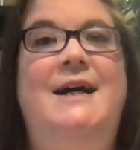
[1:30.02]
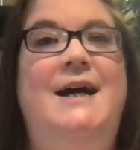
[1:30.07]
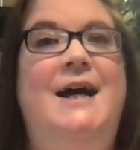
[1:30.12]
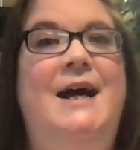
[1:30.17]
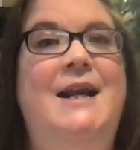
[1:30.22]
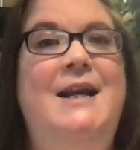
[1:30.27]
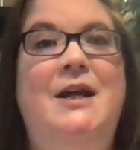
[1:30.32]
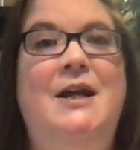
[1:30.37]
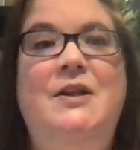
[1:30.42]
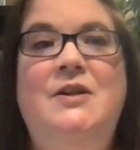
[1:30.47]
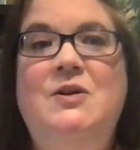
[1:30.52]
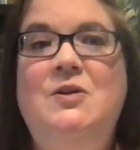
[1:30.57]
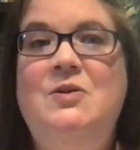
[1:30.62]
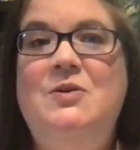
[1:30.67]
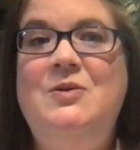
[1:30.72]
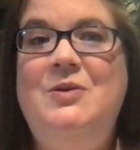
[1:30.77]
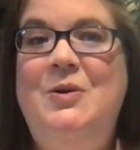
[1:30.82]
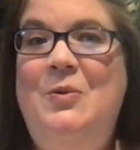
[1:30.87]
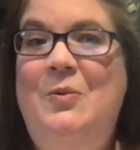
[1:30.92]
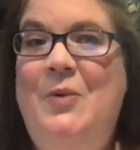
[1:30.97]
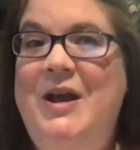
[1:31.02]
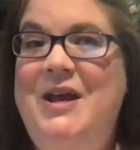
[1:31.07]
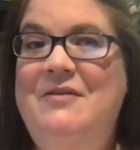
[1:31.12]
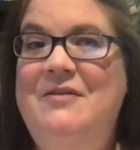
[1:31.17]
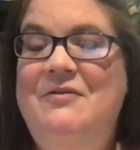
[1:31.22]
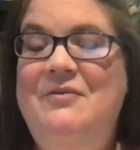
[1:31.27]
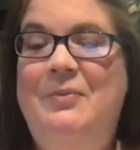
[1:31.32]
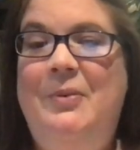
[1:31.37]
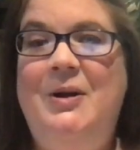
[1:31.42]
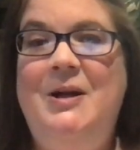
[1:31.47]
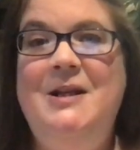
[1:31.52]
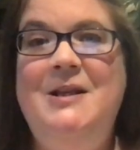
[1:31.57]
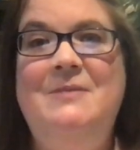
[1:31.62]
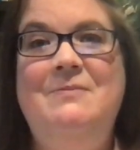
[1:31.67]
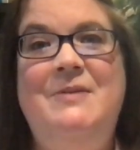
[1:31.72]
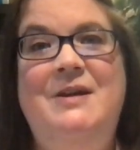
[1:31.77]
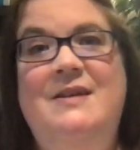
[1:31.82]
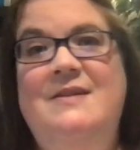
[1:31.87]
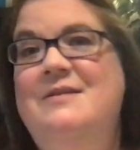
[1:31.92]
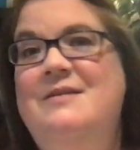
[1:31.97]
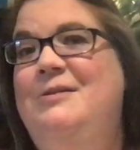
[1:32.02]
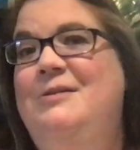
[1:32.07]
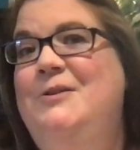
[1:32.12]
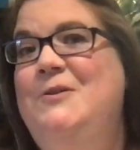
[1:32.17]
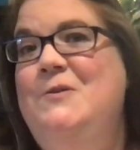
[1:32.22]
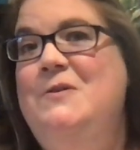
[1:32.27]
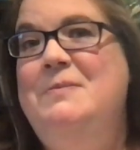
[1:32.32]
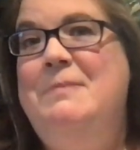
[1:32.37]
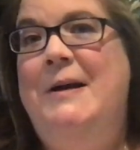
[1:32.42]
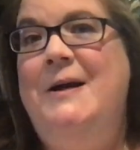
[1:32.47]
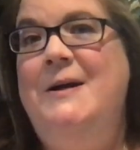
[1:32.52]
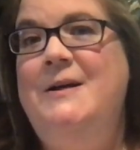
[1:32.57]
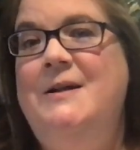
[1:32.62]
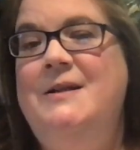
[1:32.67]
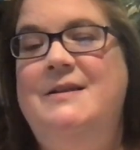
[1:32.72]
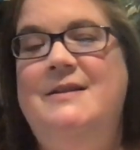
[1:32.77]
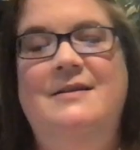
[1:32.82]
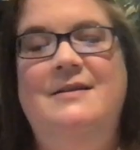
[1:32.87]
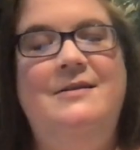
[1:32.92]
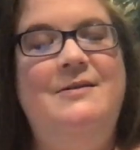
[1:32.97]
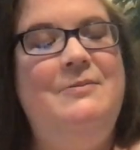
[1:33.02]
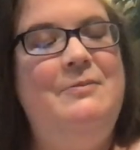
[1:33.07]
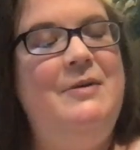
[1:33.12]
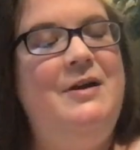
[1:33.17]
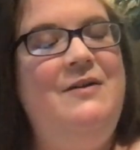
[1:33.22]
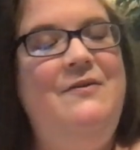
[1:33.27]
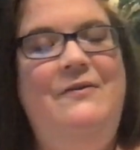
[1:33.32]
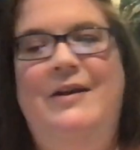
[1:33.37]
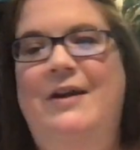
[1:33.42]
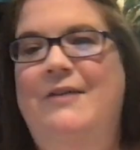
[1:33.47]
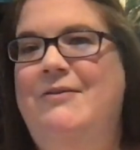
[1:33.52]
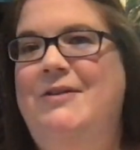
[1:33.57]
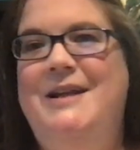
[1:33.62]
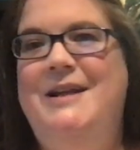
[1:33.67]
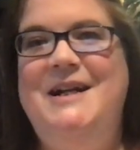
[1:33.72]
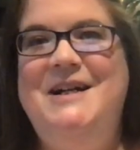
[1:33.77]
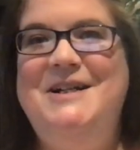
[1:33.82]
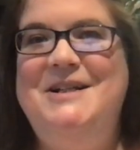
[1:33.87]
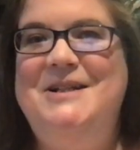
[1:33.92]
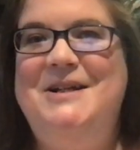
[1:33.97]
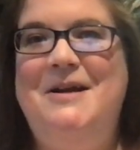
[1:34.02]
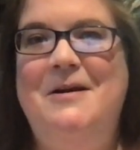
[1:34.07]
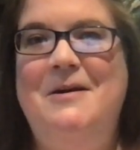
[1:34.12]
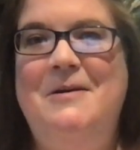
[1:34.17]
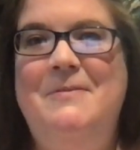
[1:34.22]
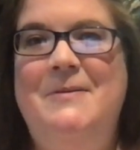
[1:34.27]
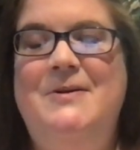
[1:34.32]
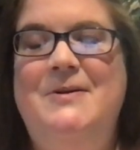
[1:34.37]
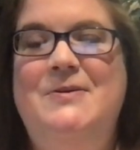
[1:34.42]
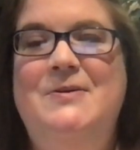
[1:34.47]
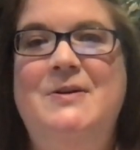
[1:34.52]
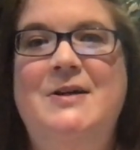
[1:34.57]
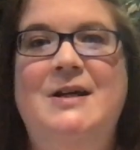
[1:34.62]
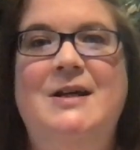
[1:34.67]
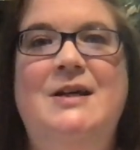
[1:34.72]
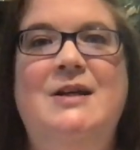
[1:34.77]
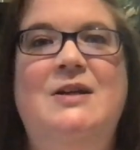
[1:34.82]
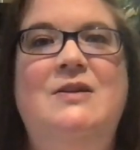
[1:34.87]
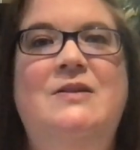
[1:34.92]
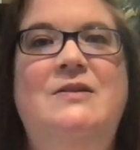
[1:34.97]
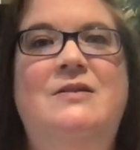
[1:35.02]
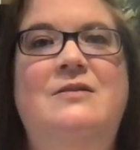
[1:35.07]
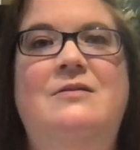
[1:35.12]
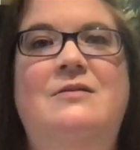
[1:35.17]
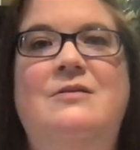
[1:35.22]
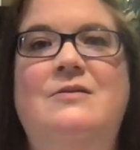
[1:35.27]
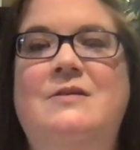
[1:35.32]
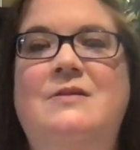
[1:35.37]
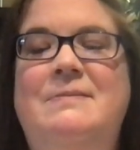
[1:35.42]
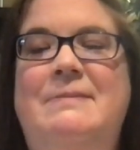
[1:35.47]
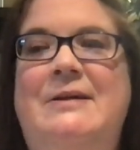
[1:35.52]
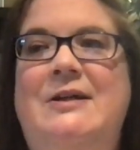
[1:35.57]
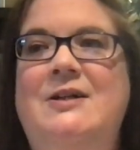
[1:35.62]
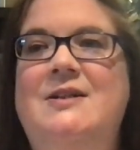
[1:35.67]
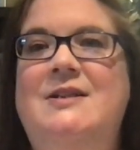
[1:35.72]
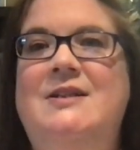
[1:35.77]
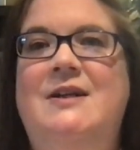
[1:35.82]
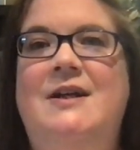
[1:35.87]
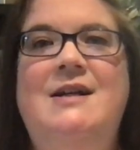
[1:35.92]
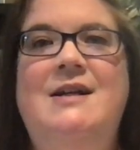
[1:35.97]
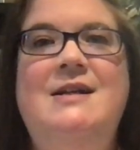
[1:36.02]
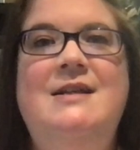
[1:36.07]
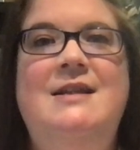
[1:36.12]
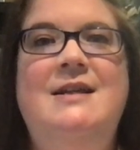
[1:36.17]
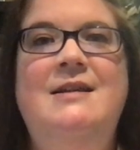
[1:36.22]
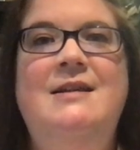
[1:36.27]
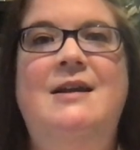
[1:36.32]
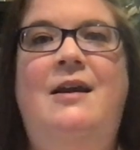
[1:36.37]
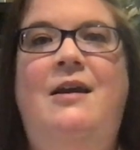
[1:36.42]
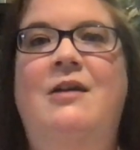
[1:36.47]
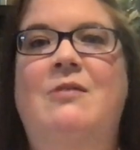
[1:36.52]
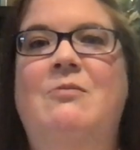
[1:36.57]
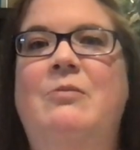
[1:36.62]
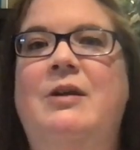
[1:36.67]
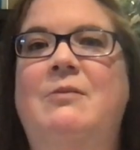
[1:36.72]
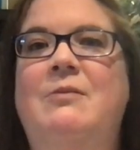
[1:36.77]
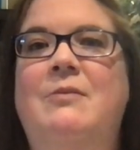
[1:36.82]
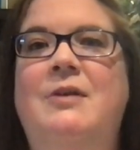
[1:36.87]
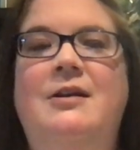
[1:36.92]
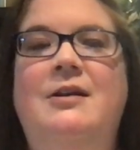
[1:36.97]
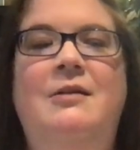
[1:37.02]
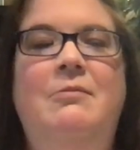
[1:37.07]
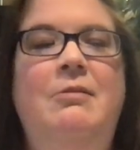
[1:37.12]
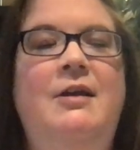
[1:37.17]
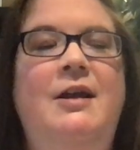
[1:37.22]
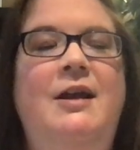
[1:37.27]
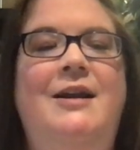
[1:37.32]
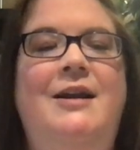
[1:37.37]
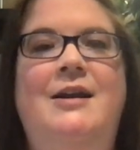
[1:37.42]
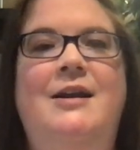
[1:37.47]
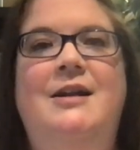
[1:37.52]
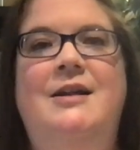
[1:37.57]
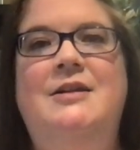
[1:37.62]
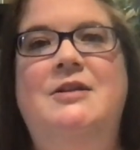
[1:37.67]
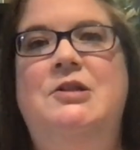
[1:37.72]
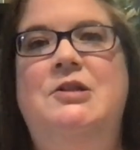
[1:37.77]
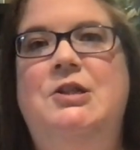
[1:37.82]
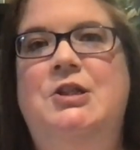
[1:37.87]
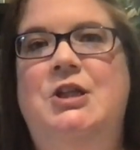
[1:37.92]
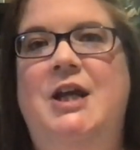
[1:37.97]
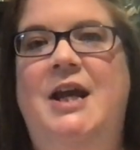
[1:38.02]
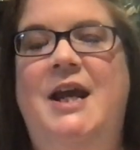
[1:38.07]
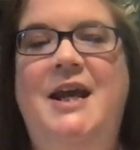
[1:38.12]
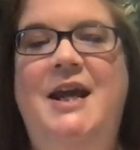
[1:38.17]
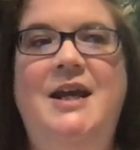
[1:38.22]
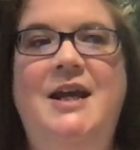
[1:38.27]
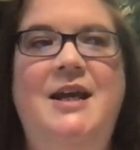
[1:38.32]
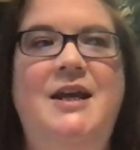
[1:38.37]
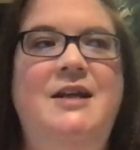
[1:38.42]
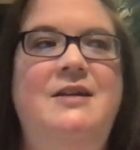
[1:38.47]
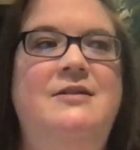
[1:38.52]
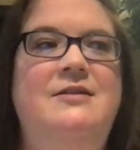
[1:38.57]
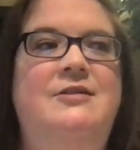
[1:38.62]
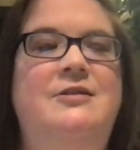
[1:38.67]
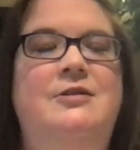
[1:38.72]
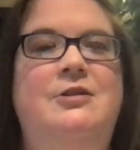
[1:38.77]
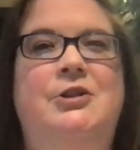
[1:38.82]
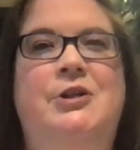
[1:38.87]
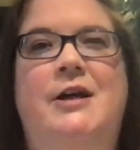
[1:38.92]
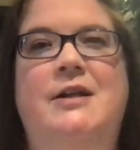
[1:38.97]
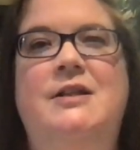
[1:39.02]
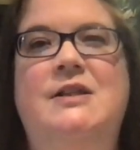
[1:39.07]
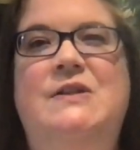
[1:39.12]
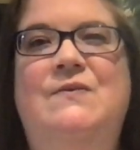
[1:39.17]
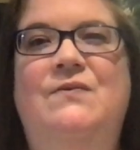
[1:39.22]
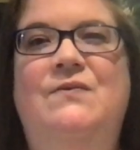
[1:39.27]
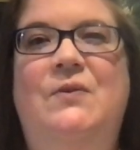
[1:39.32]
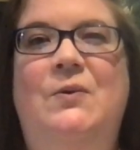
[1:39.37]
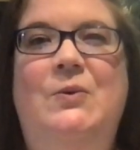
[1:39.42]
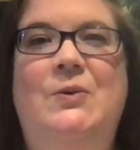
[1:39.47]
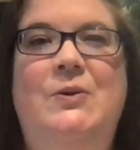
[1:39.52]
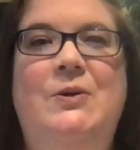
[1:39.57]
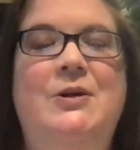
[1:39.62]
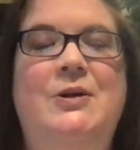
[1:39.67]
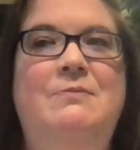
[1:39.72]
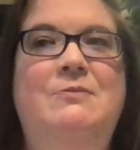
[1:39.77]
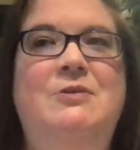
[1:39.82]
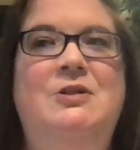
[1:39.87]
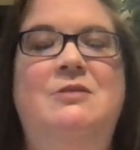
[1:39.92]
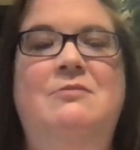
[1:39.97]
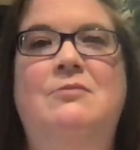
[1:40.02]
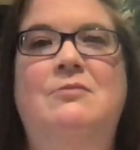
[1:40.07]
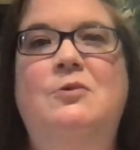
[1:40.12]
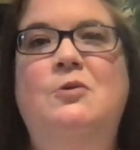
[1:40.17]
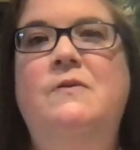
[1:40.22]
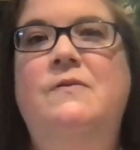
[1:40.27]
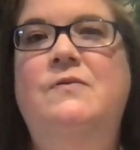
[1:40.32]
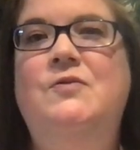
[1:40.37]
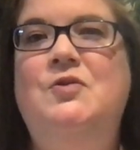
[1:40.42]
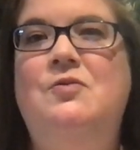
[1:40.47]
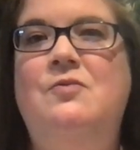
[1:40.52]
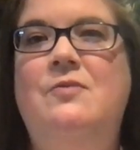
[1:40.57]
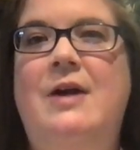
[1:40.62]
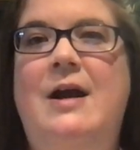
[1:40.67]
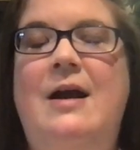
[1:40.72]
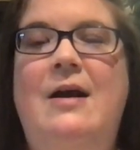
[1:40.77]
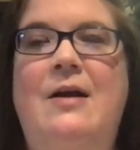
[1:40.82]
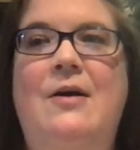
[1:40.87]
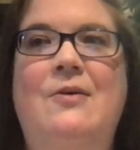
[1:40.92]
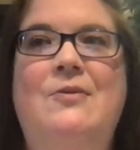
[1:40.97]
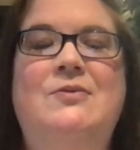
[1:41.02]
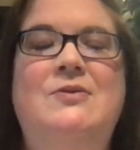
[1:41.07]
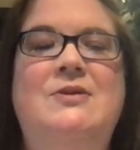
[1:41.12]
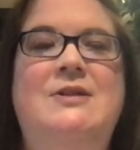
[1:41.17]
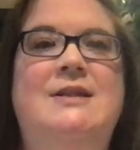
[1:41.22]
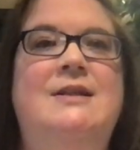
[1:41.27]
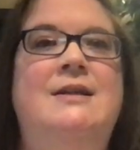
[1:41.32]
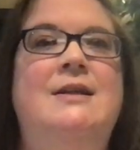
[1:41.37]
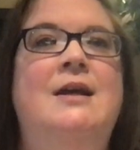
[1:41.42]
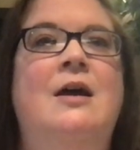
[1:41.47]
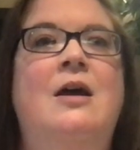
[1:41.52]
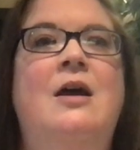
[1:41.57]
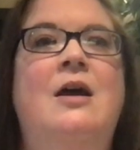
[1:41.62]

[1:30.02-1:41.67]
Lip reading: Another way of putting them is loose parts, my favorite thing to talk about. So loose parts are anything that can be manipulated and changed and transformed and moved around, and